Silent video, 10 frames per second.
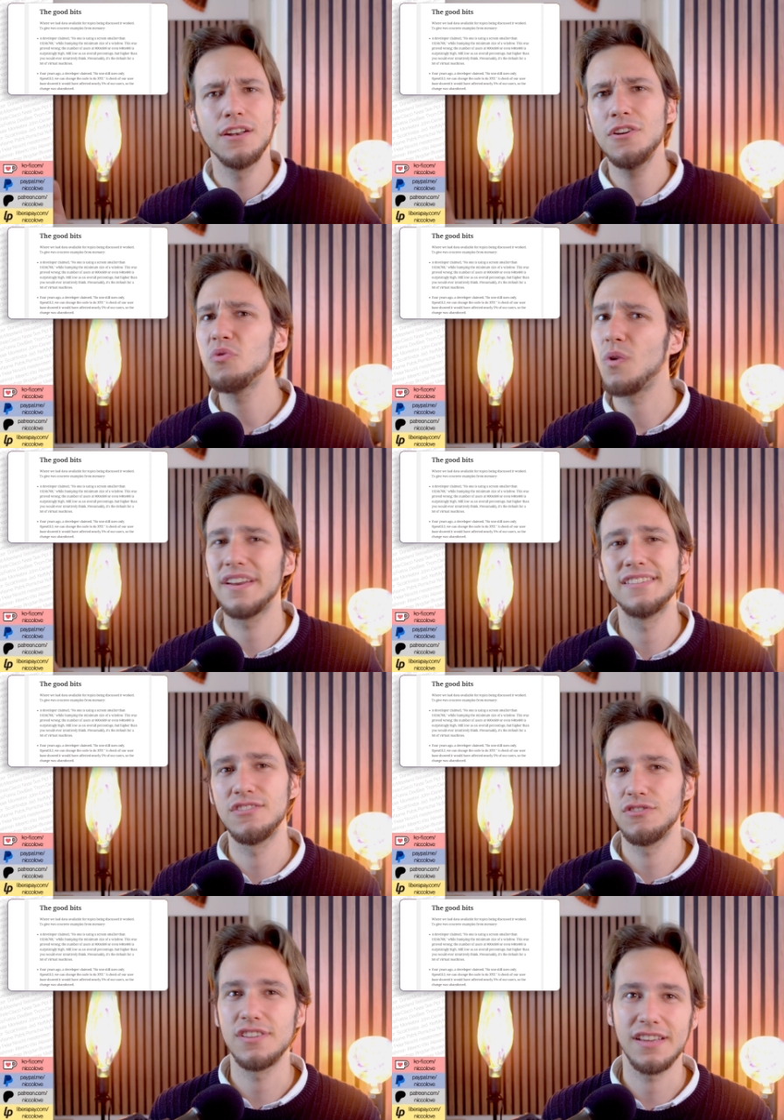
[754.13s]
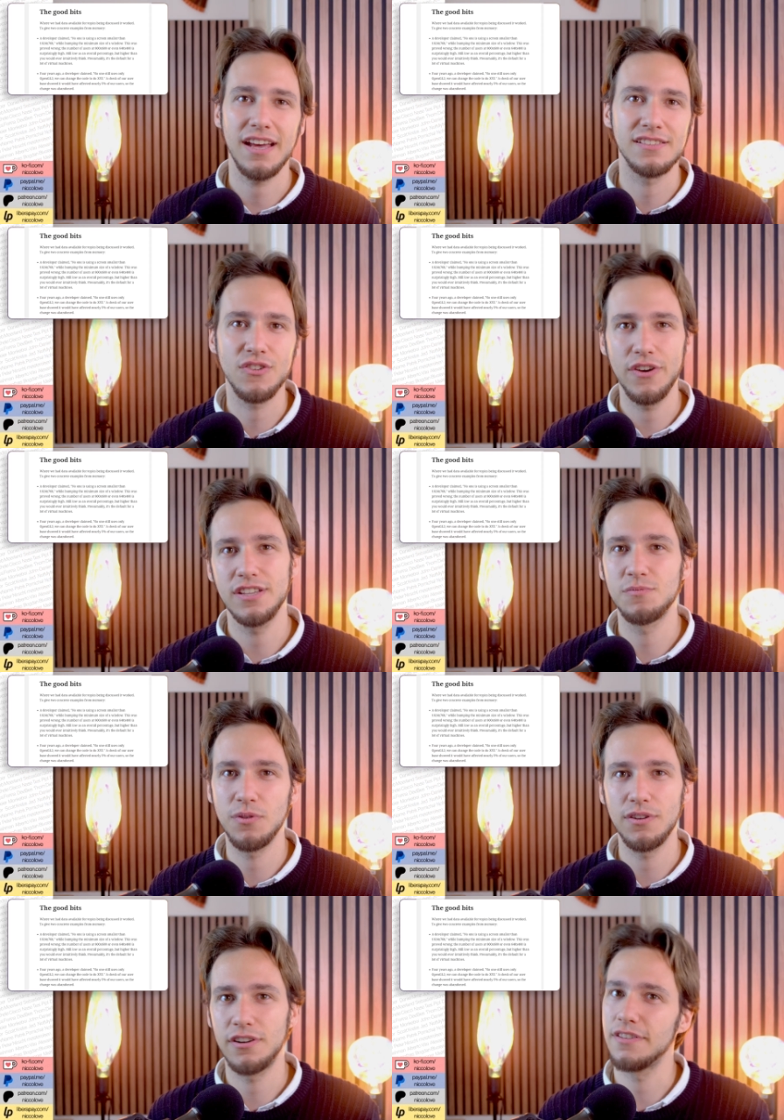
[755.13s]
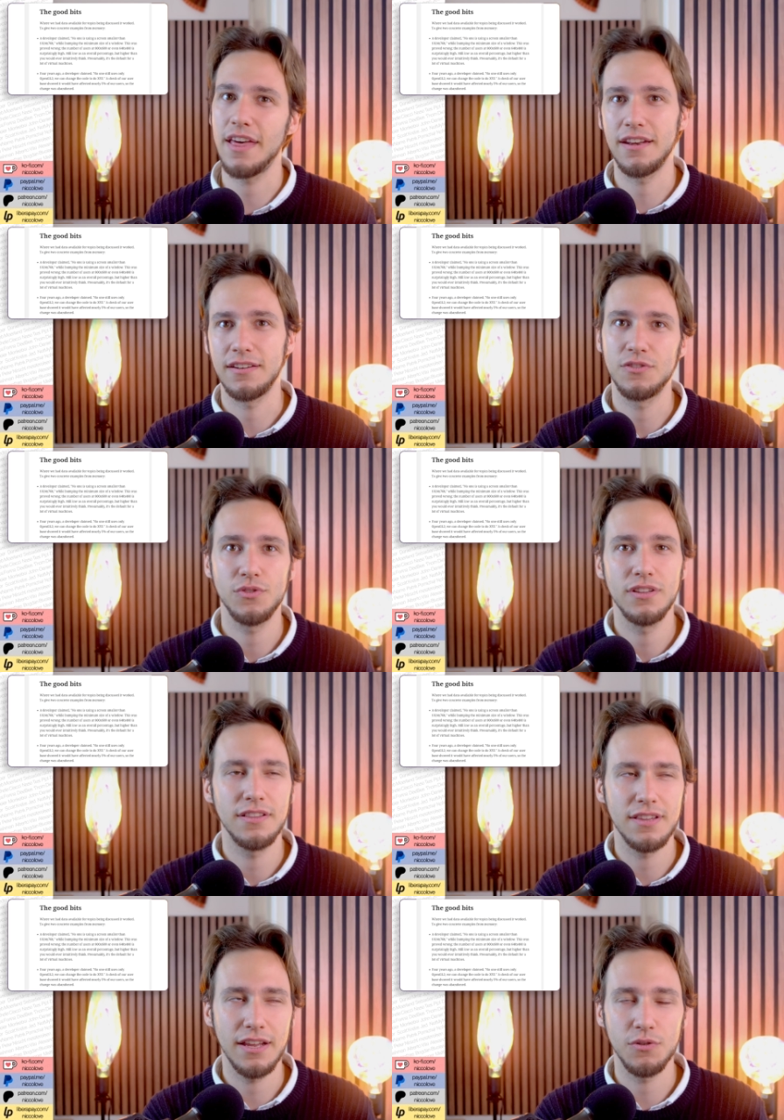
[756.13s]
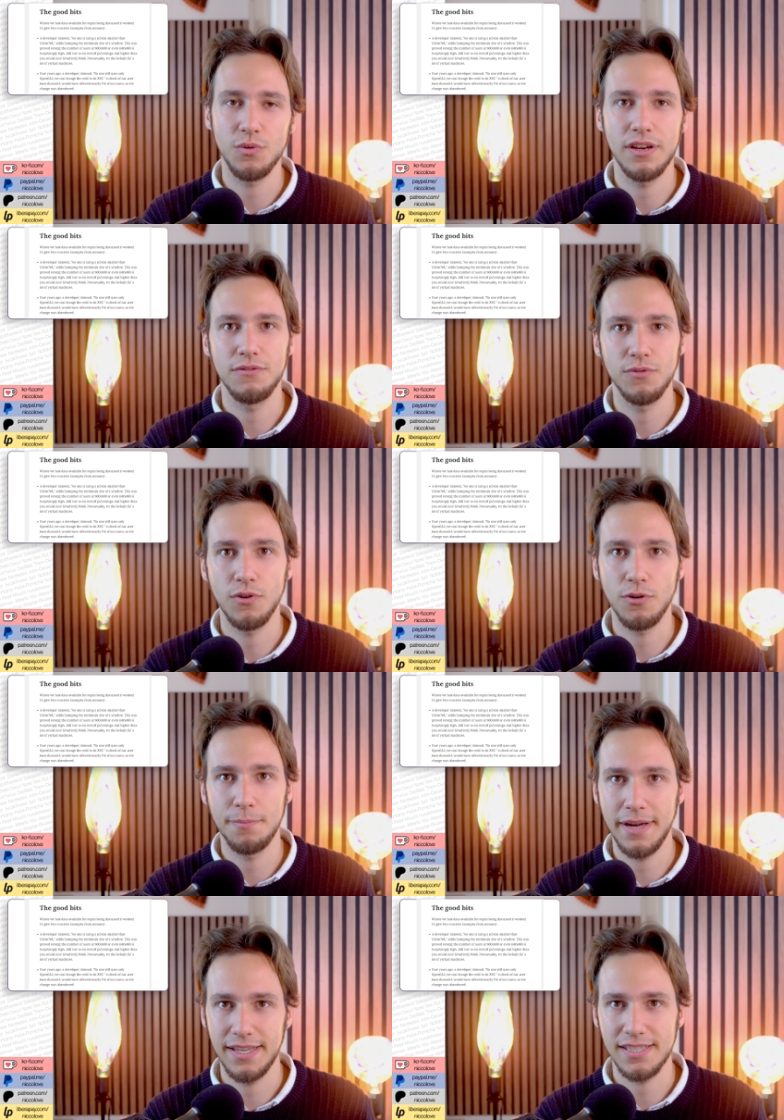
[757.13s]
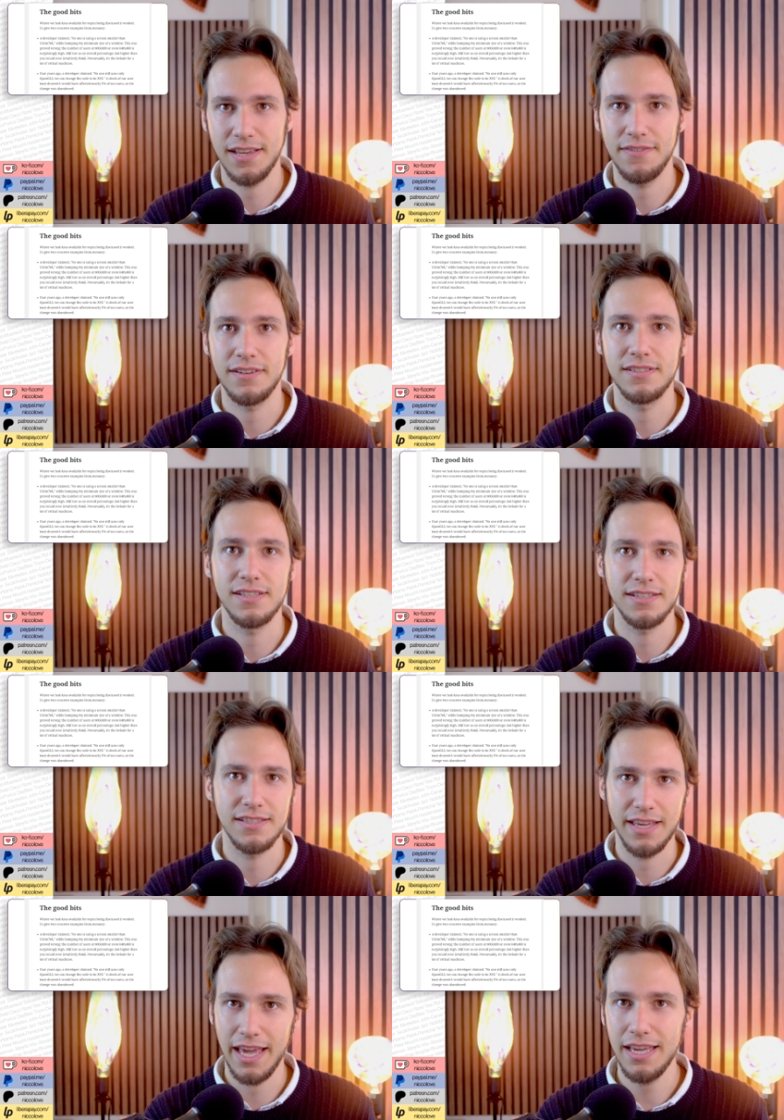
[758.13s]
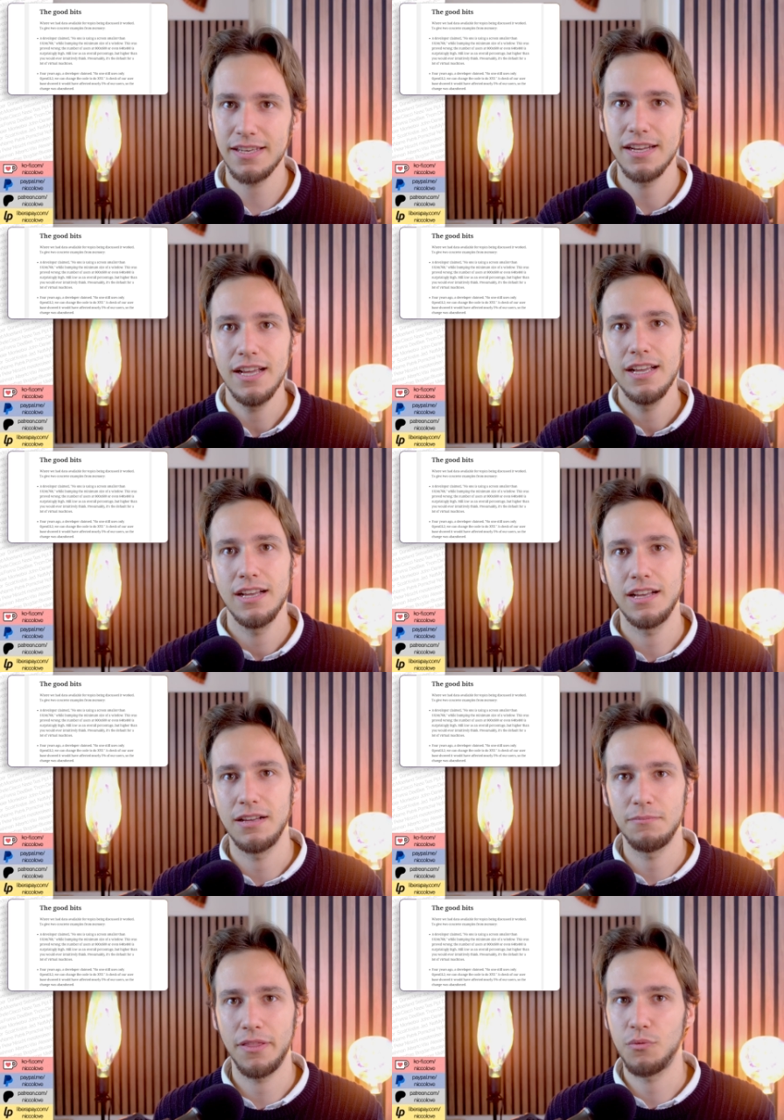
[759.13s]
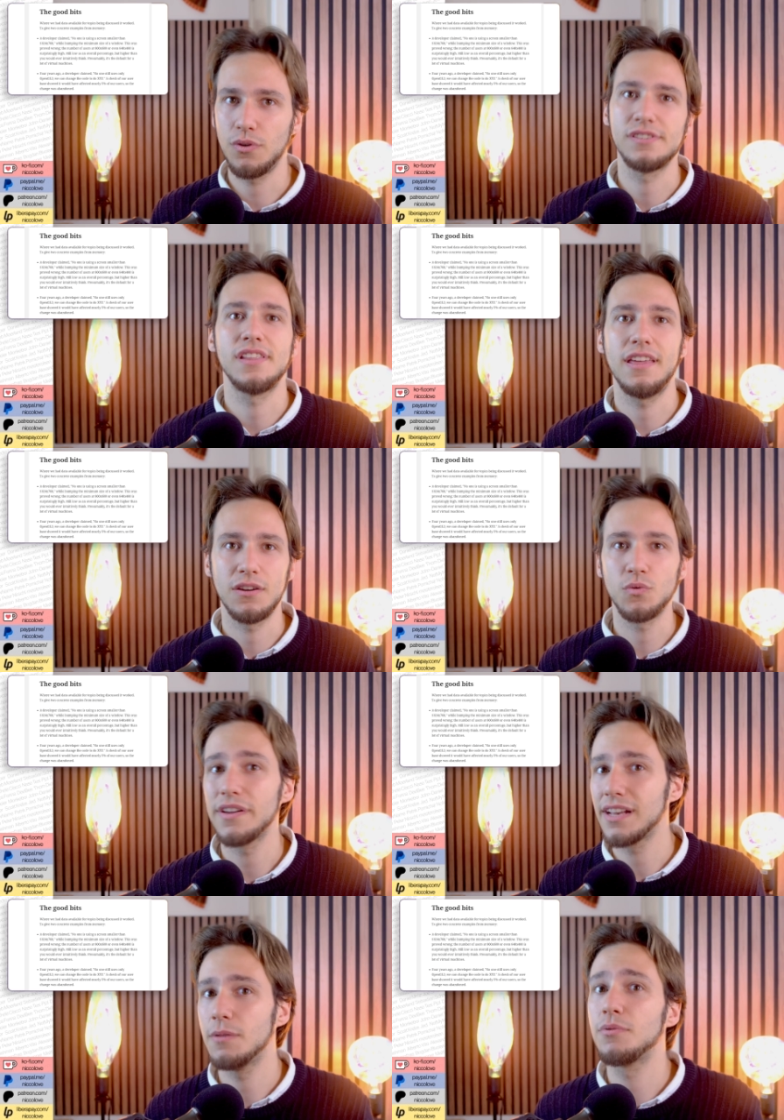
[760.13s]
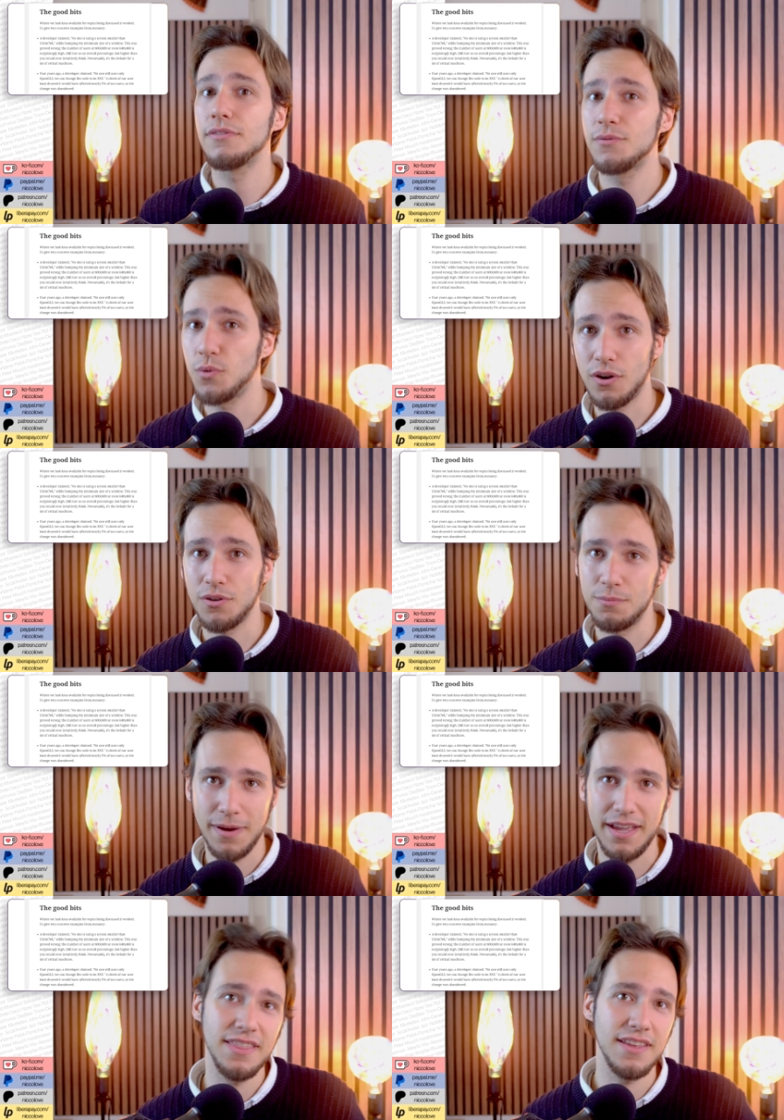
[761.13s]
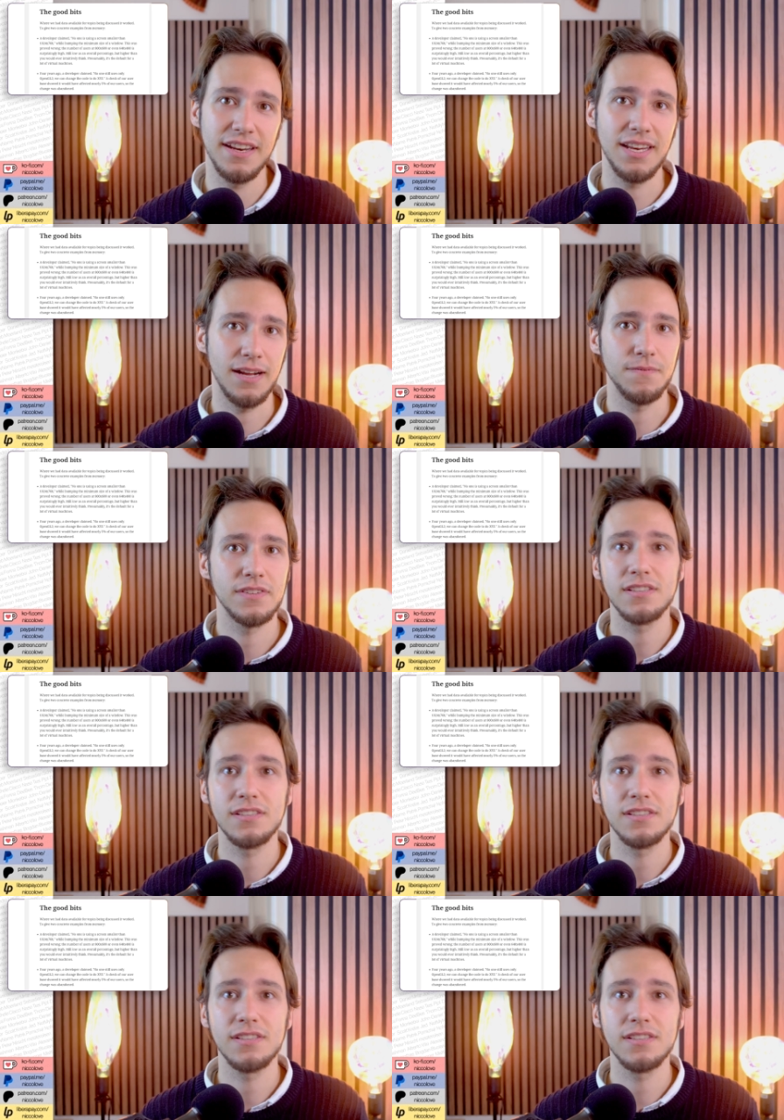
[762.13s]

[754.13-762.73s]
no one is using a screen smaller than 1024 by 768, but was then quickly proved wrong by the data.